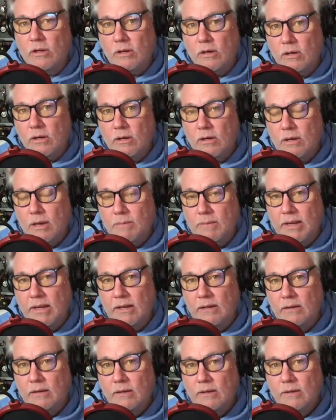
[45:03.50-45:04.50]
Kirk. I
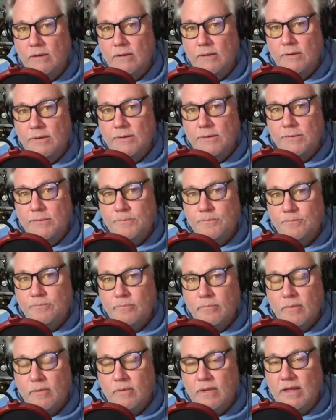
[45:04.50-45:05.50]
mean,
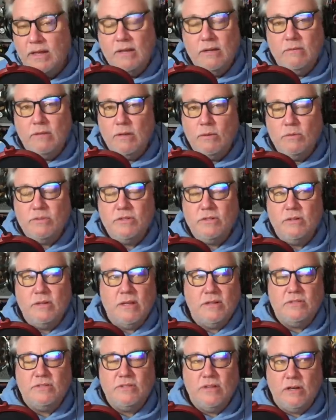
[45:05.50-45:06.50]
he wasn't
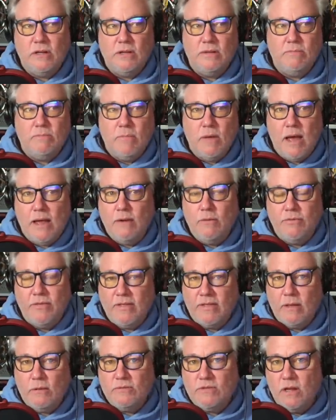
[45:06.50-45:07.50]
necessarily, I don't
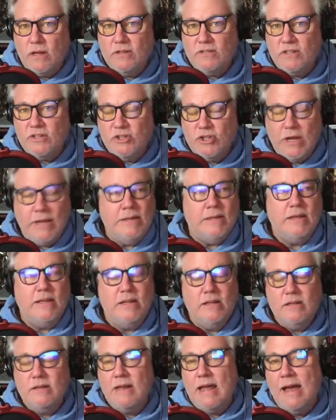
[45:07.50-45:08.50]
think that was on his agenda.
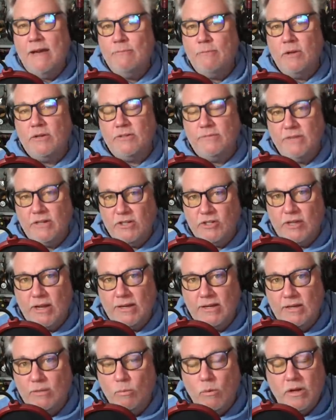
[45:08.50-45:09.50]
He didn't have much of an
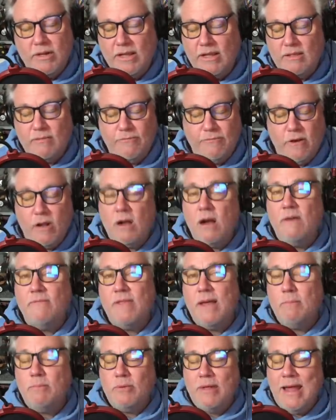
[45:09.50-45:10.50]
agenda. He wanted to get the fuck off
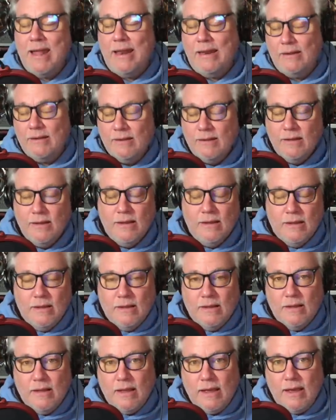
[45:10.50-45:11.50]
that planet.
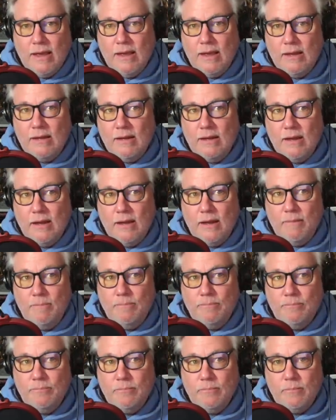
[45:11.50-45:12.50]
And,
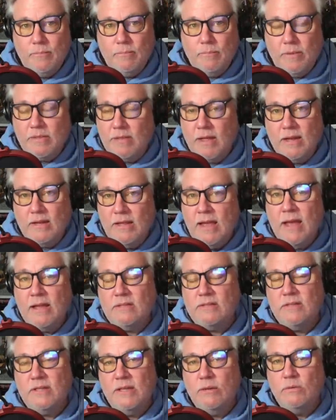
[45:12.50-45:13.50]
but then,
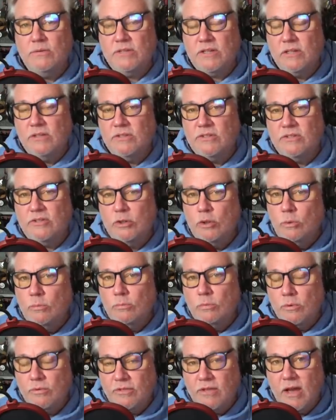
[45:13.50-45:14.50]
yes, he was
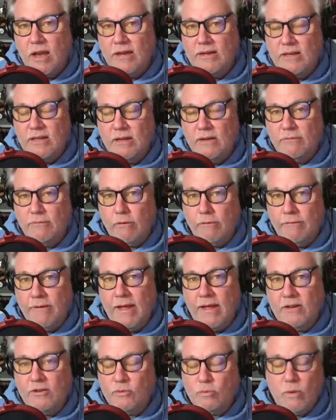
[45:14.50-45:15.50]
consumed with the idea of
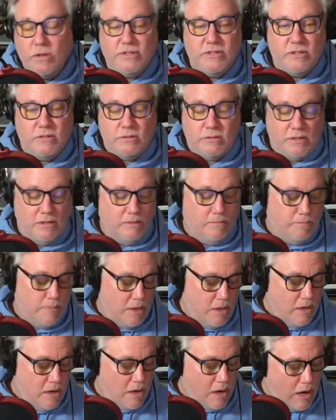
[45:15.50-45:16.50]
revenge once the
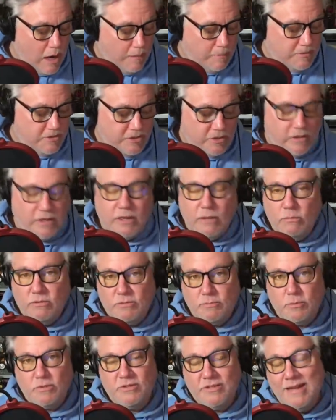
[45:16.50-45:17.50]
opportunity
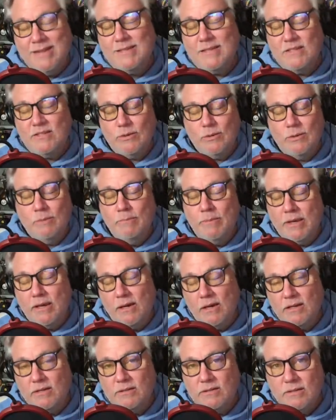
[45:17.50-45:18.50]
was presented to him
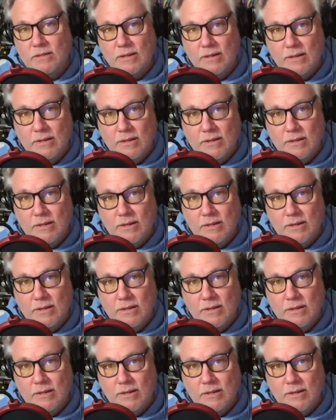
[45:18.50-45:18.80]
because,